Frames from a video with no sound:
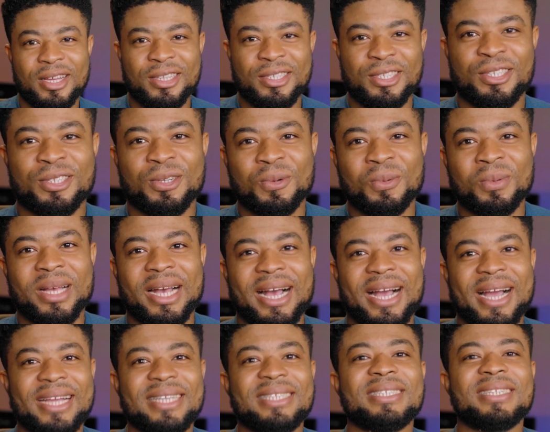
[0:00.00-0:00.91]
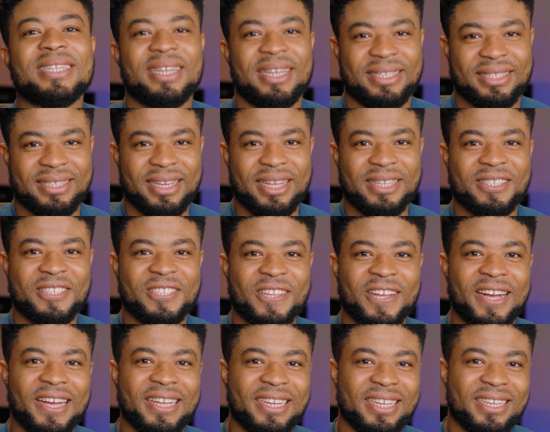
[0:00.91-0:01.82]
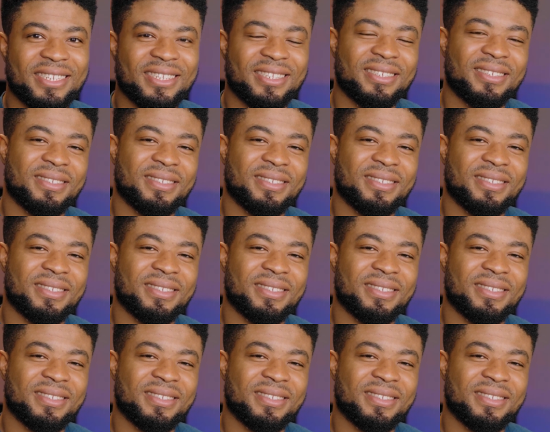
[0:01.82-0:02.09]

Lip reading: yo guys, let's get started.